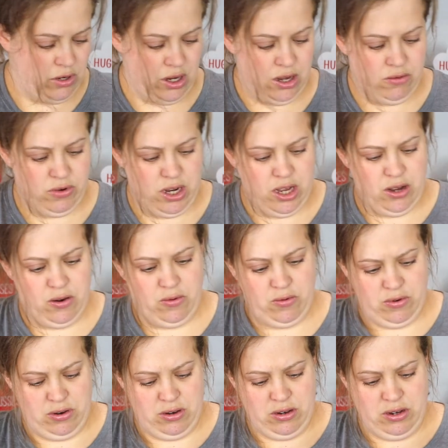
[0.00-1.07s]
Oh
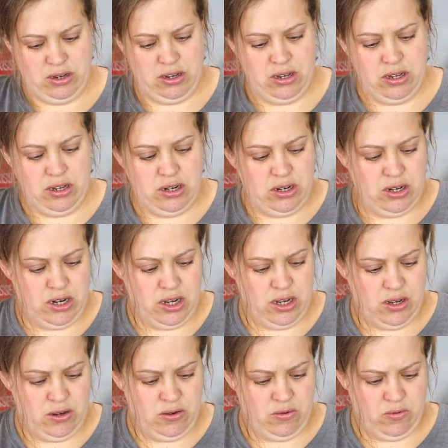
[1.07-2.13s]
no,
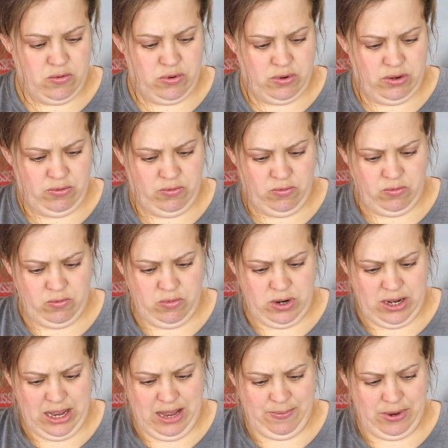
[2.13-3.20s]
no.
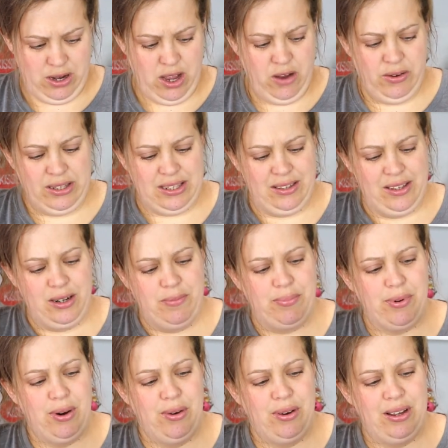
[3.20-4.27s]
What happened? Oh, it's a little
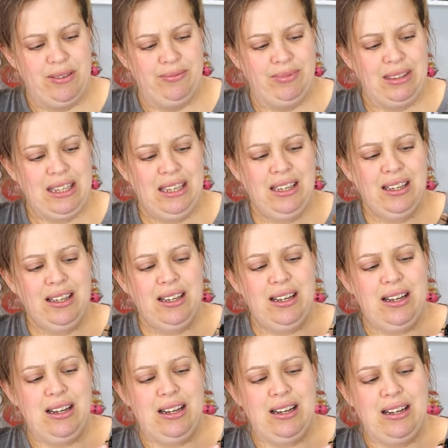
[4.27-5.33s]
broke.
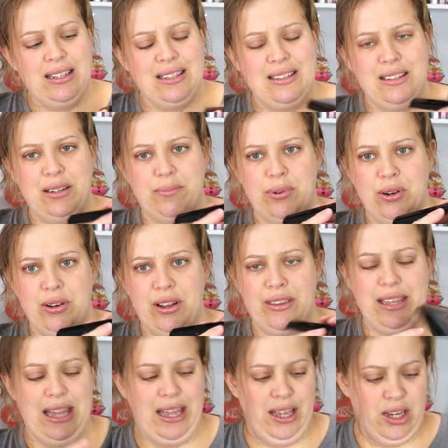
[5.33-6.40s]
It's a little broke
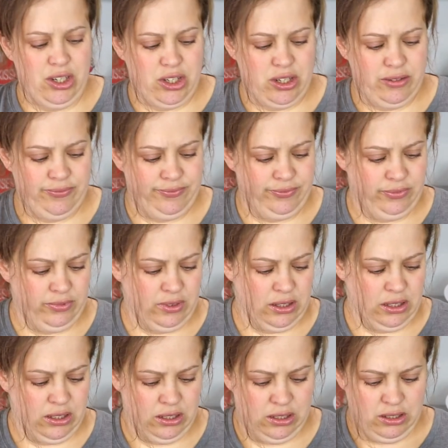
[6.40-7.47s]
on the edge,
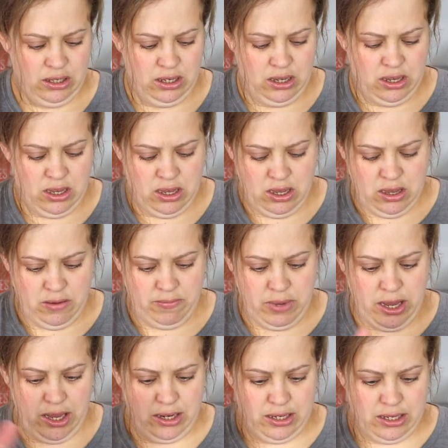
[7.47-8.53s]

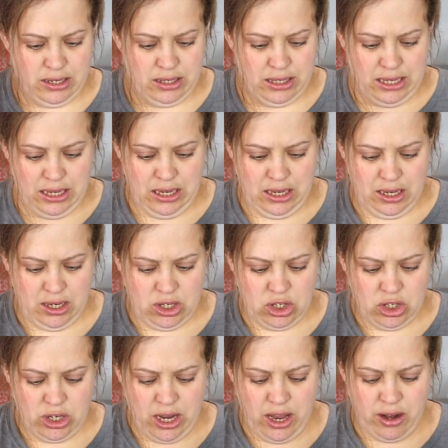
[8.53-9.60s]
but the
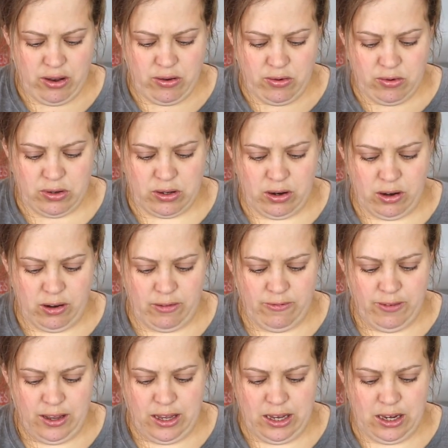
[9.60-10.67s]
shadows are
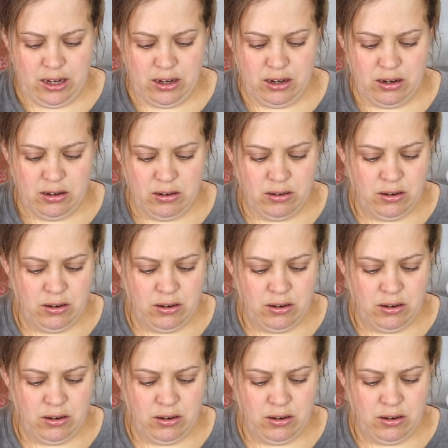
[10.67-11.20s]
fine.